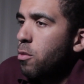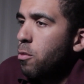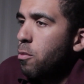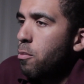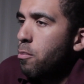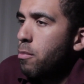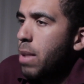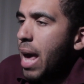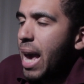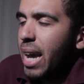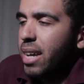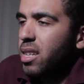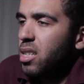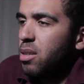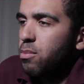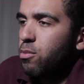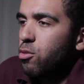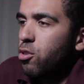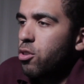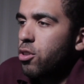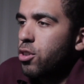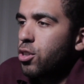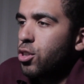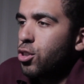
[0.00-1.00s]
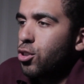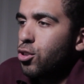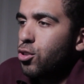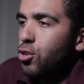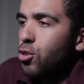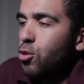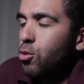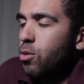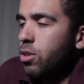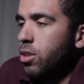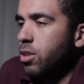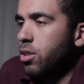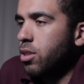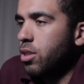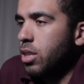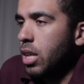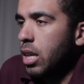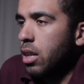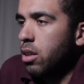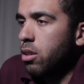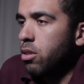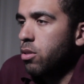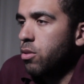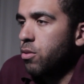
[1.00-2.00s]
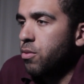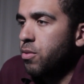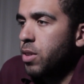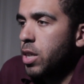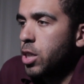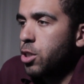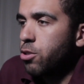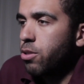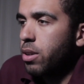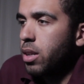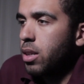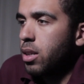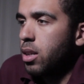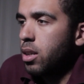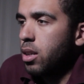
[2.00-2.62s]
Macklemore's newest single featuring